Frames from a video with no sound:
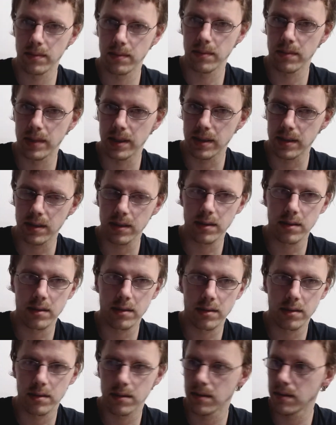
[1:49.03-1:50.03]

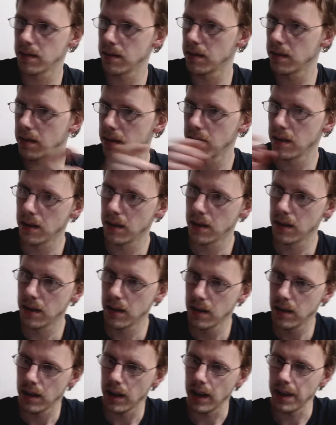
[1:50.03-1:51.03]

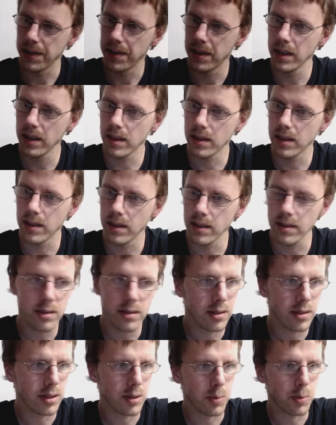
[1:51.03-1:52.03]
I think this is
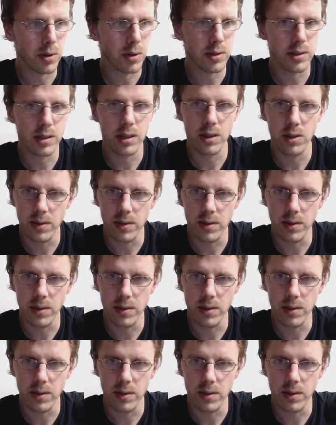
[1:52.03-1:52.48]
a spur center,